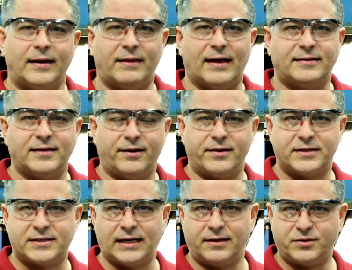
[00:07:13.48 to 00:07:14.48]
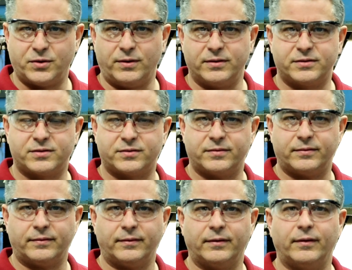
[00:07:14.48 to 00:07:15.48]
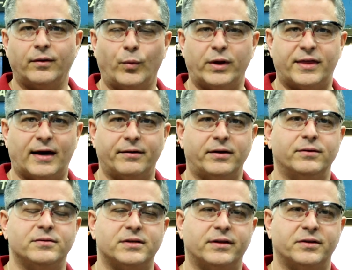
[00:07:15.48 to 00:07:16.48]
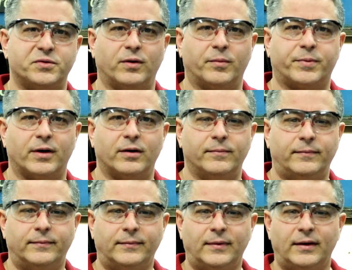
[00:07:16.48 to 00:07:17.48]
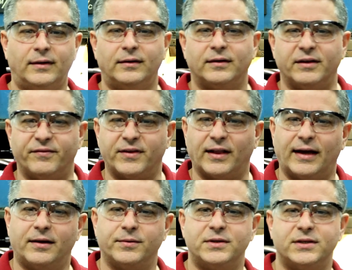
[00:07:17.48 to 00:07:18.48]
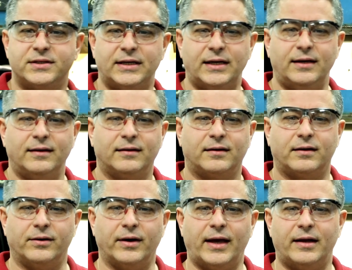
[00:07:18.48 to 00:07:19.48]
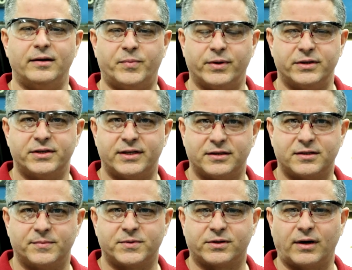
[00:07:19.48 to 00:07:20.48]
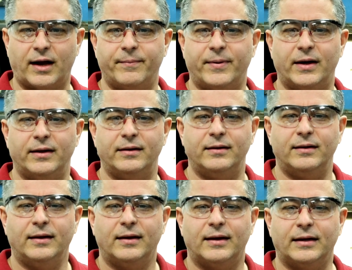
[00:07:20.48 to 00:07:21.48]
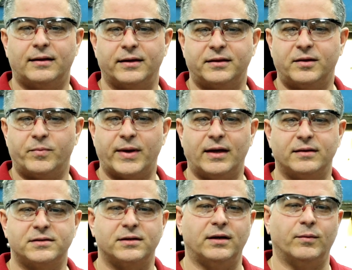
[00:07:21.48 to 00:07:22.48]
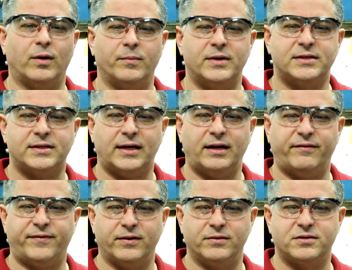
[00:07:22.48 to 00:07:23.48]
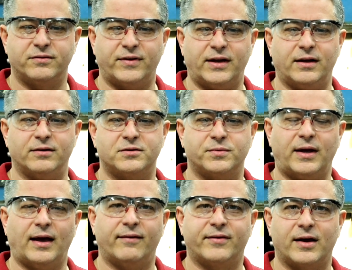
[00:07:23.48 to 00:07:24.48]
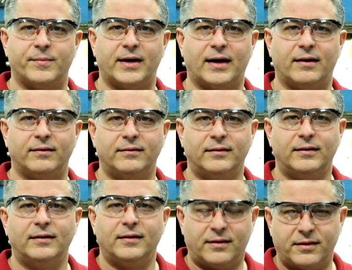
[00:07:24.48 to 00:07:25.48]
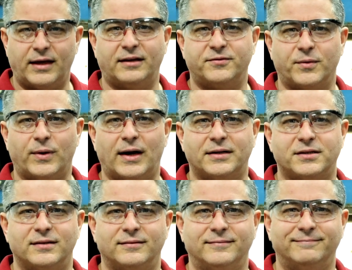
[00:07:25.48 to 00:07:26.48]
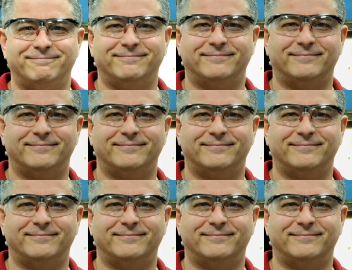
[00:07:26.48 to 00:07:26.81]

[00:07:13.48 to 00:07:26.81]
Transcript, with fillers: And that's how to set tools without using the tool probe. If you like what you see, go ahead and push the subscribe button and click the bell so you won't miss any future videos we have coming out. Thanks for watching.